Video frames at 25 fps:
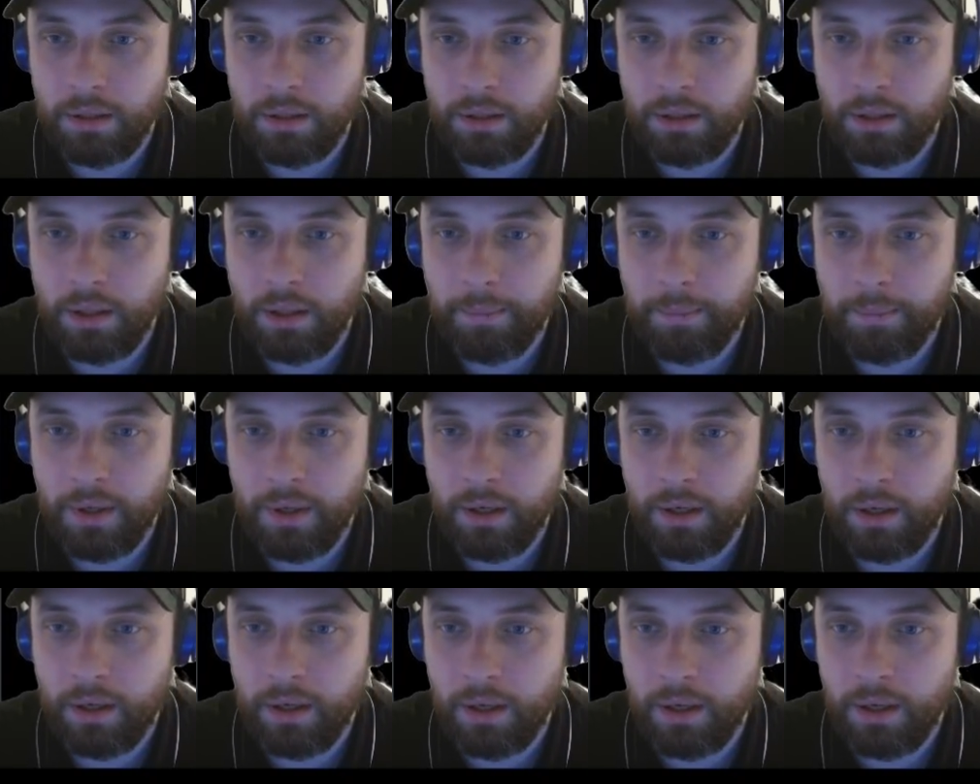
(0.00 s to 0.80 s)
Yep.
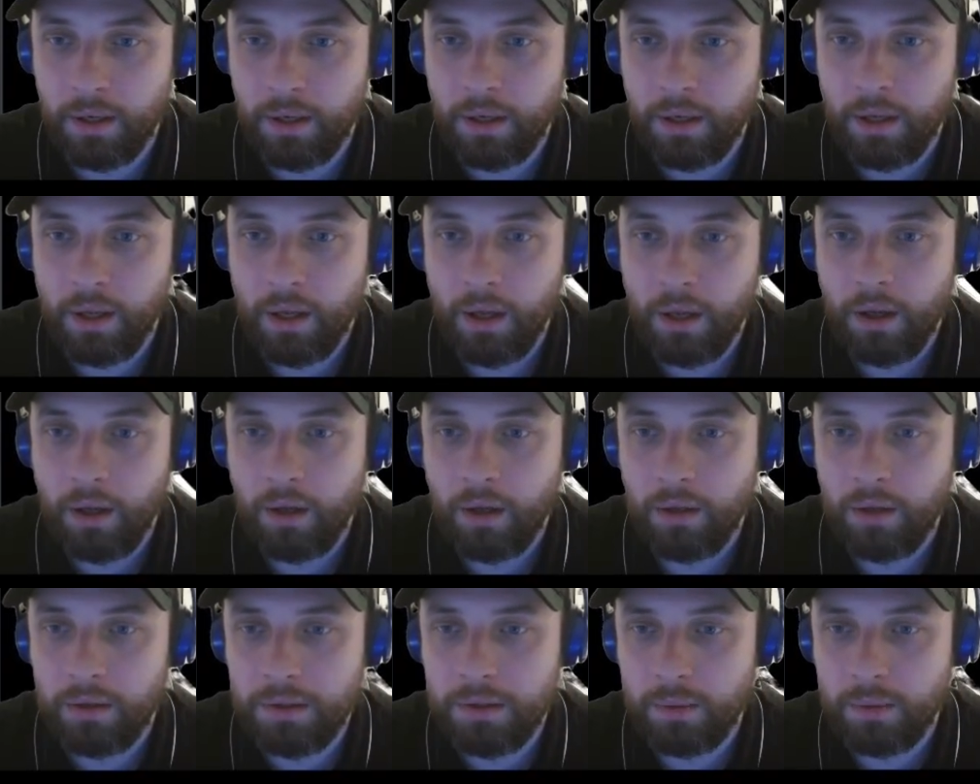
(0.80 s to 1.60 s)

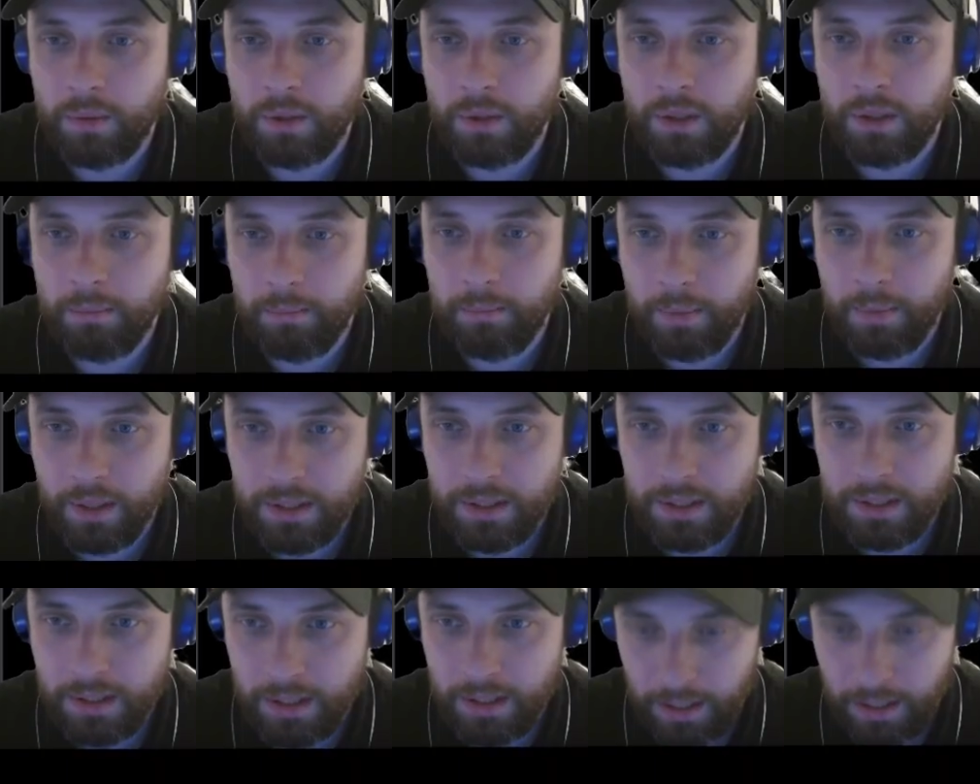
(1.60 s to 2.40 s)
Also, we can
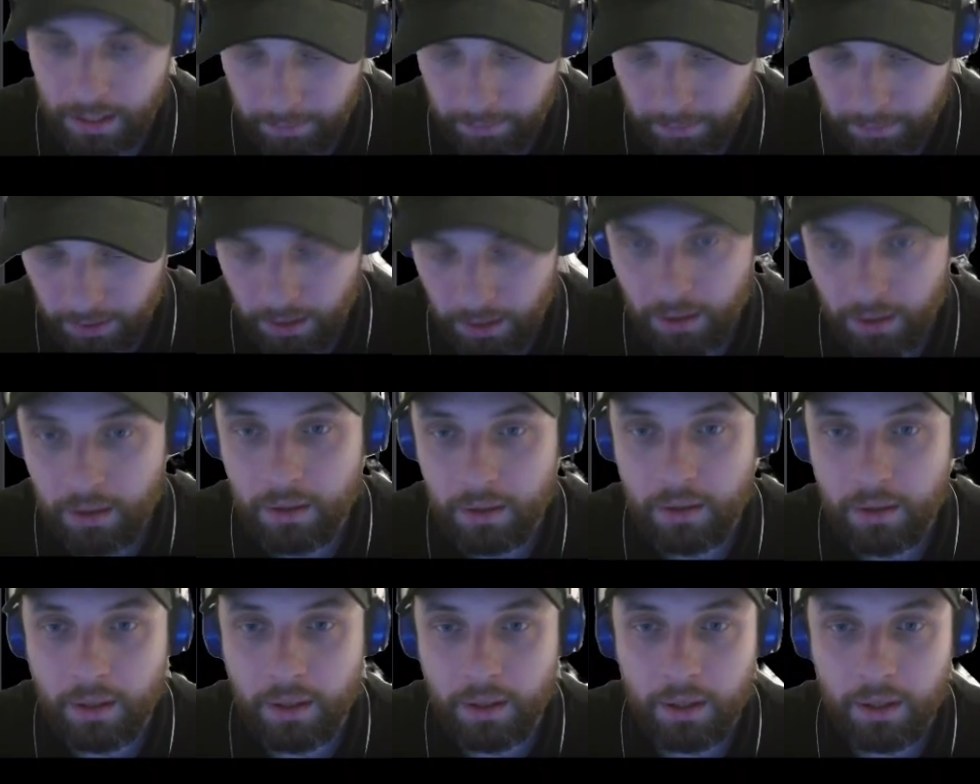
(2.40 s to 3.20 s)
pass tab here,
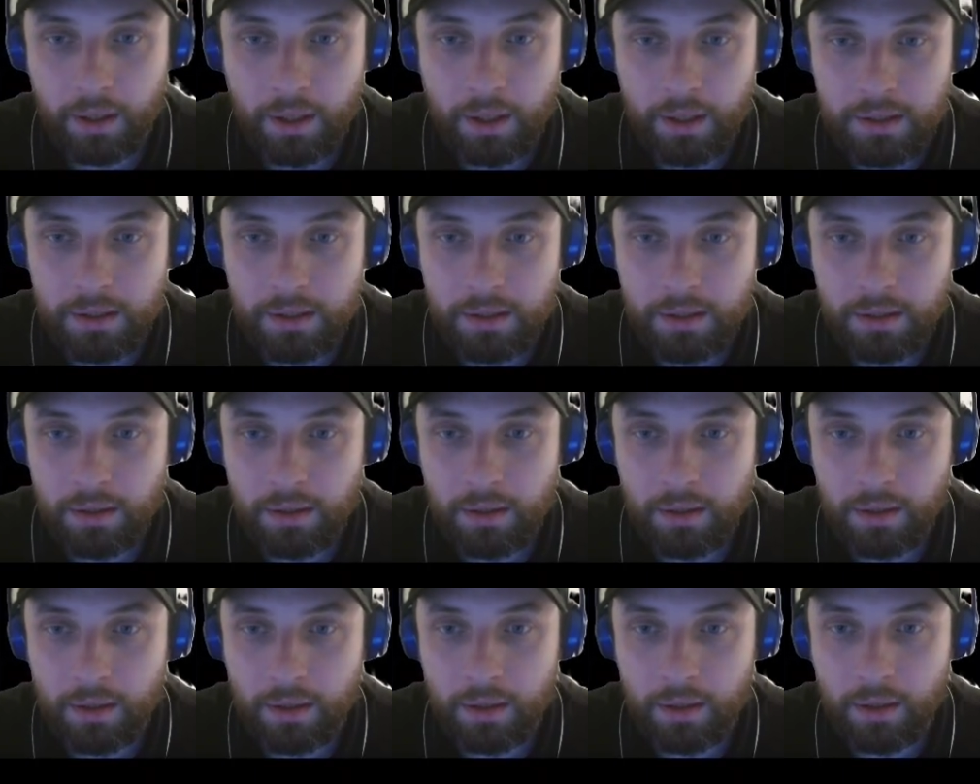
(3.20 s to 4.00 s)
I guess,
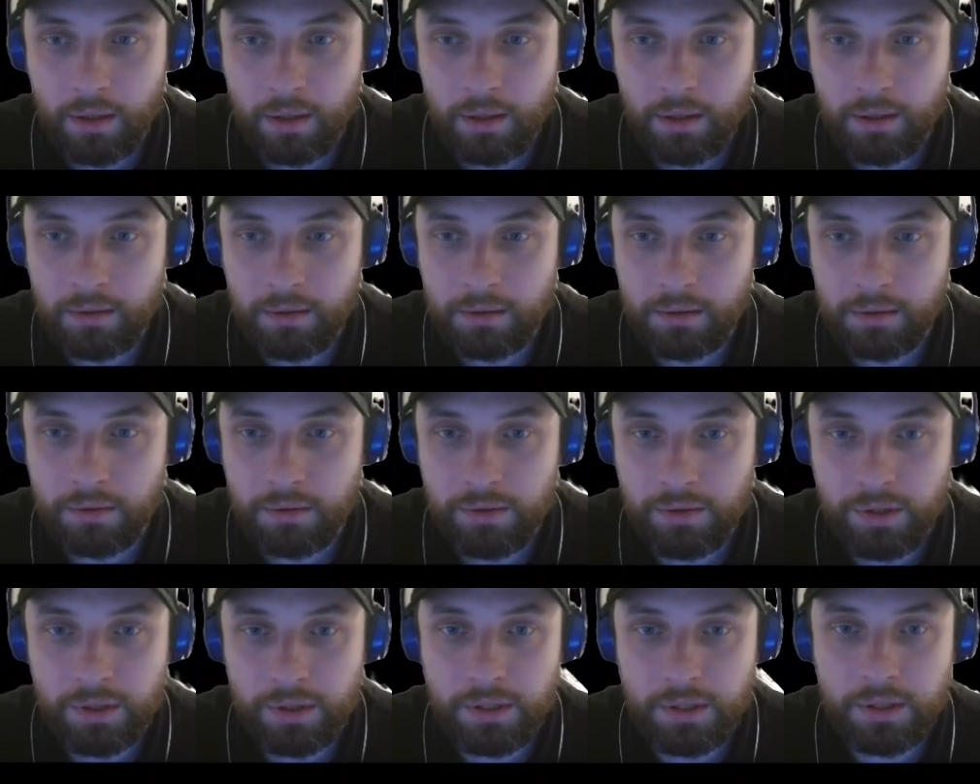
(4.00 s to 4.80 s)
to
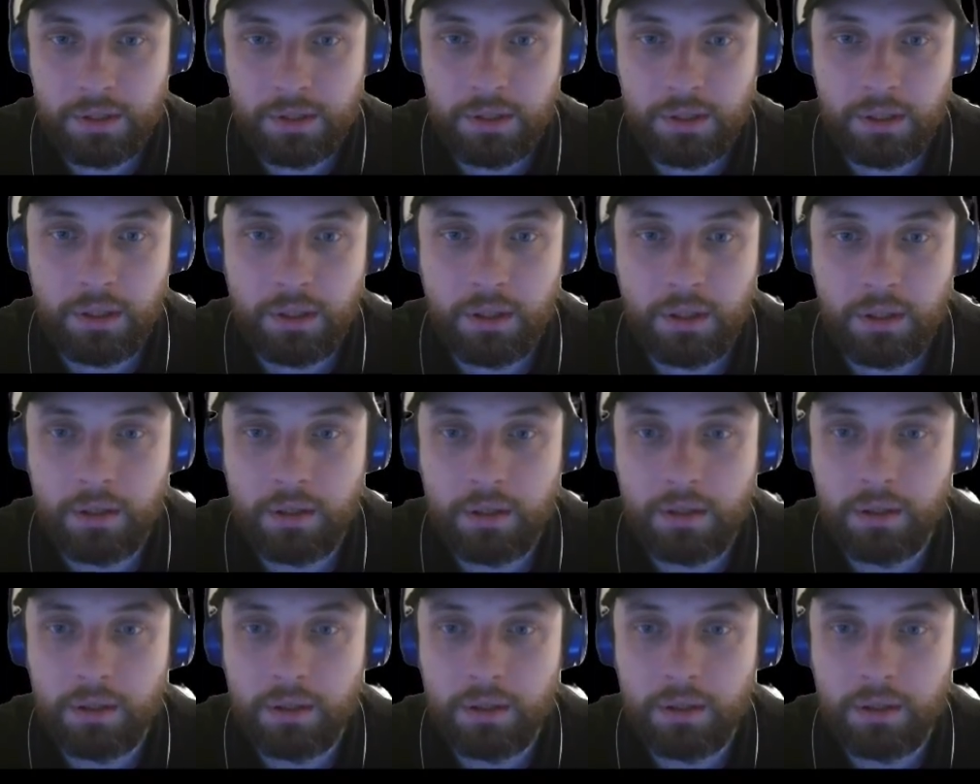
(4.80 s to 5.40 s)
just see